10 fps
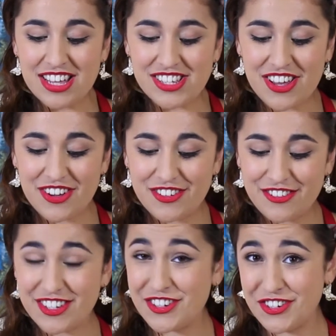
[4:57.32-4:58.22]
So
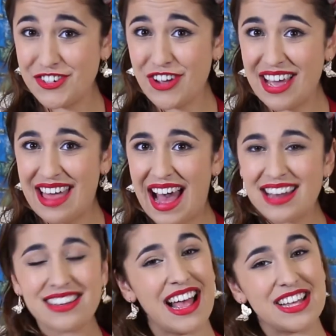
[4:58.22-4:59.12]
do try that.
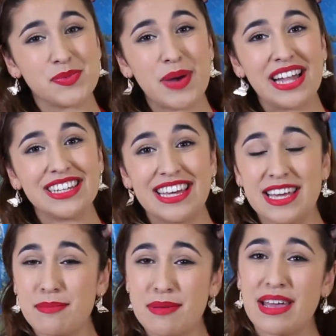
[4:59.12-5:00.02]
As well, it
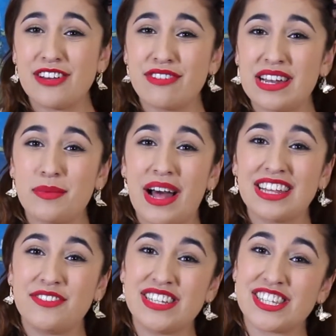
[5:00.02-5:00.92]
can be made really well
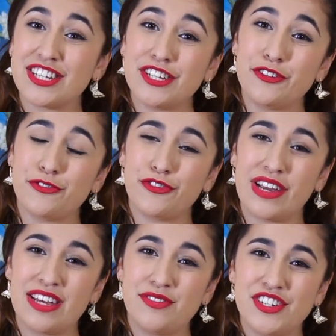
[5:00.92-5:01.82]
if it's
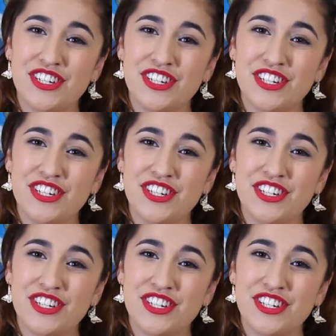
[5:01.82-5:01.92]
gluten-free, if you